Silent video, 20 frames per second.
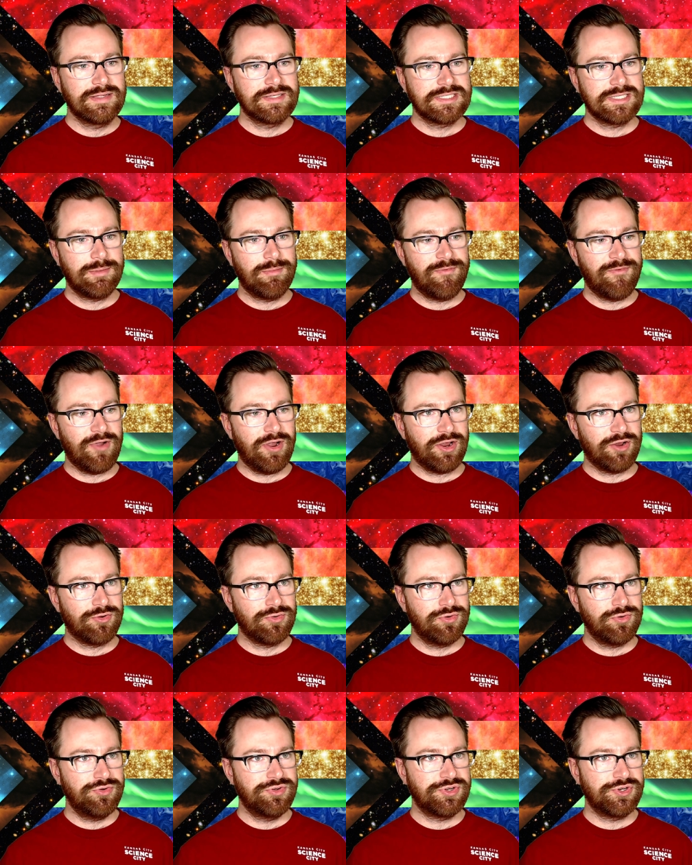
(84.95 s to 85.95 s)
some of our
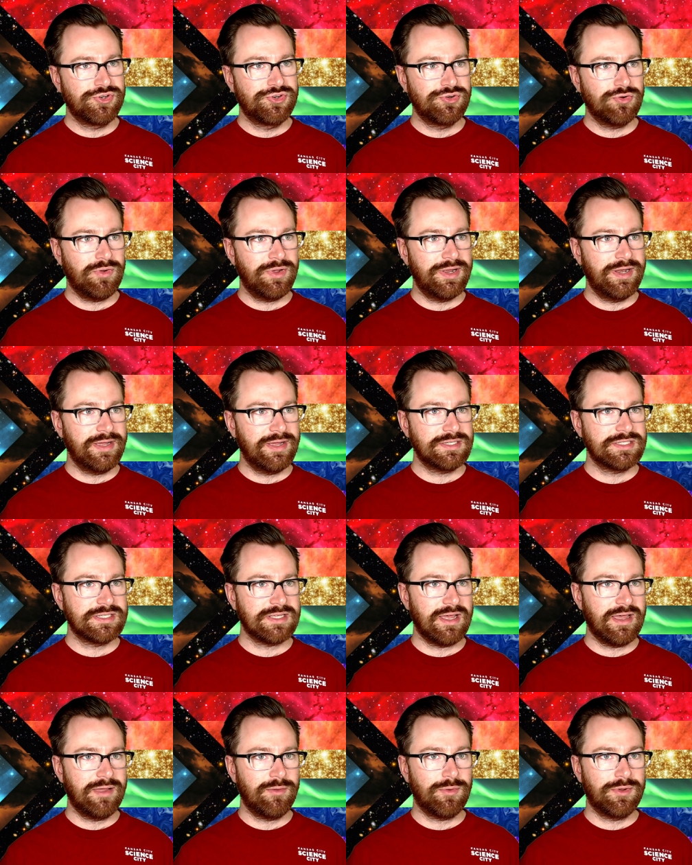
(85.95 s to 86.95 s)
crew to join us, uh,
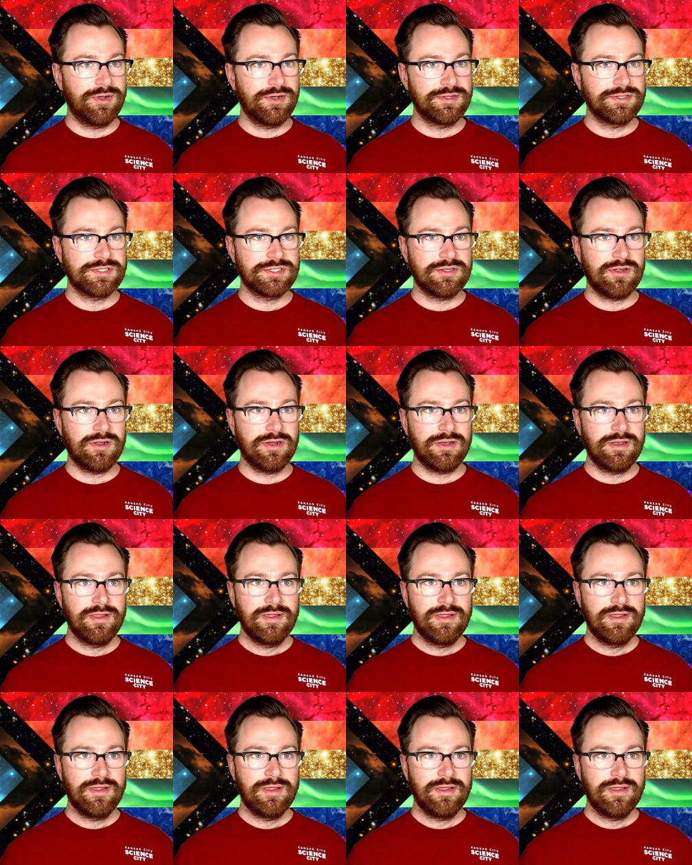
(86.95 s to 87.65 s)
I wanted to start